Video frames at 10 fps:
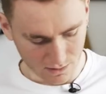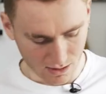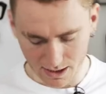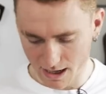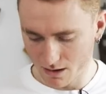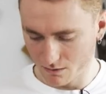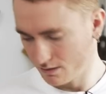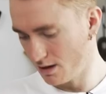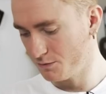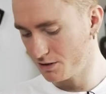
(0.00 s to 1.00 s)
And
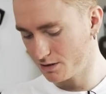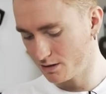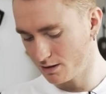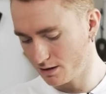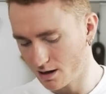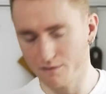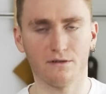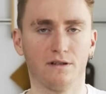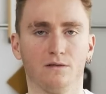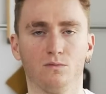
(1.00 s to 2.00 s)
now I'm just going to
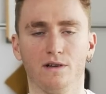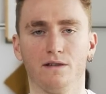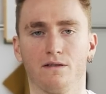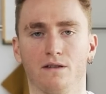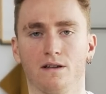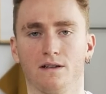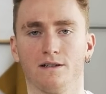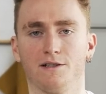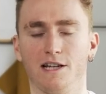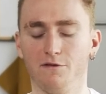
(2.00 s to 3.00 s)
cover it with
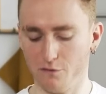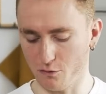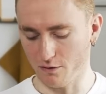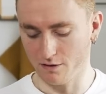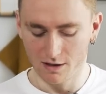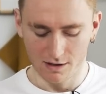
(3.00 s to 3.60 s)
tin foil.